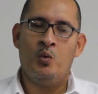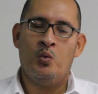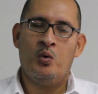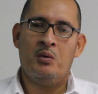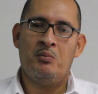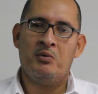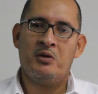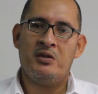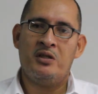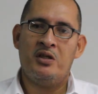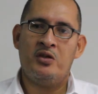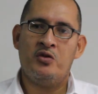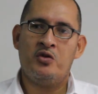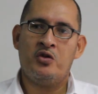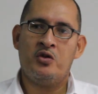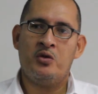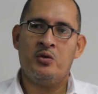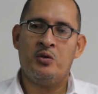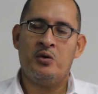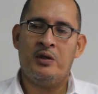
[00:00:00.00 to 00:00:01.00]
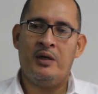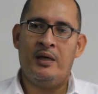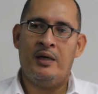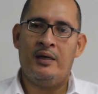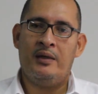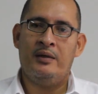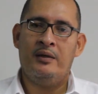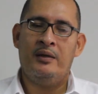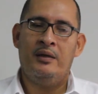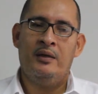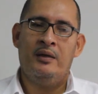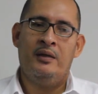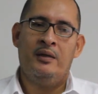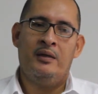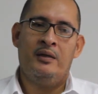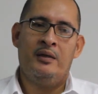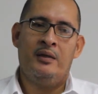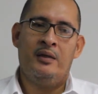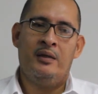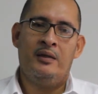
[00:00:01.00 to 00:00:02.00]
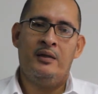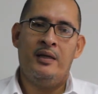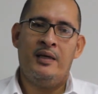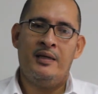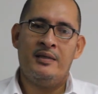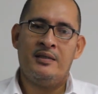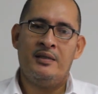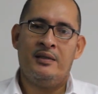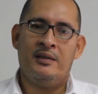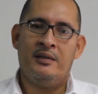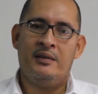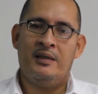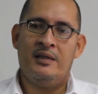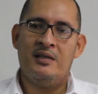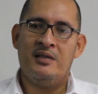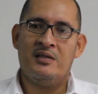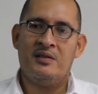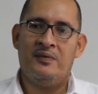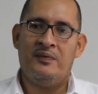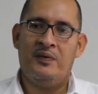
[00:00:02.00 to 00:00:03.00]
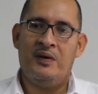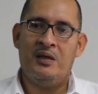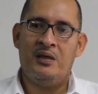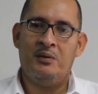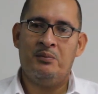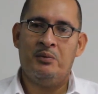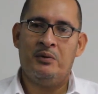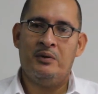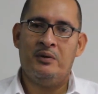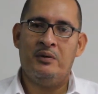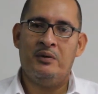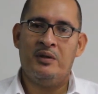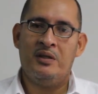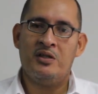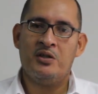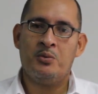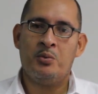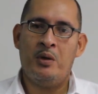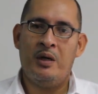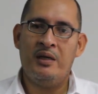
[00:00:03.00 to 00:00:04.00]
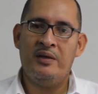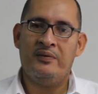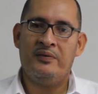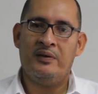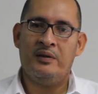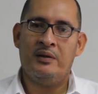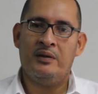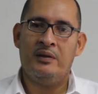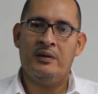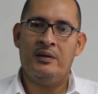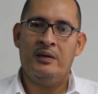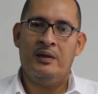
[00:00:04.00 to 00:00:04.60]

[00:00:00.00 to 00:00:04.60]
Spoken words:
we must ensure that the data that is available is relevant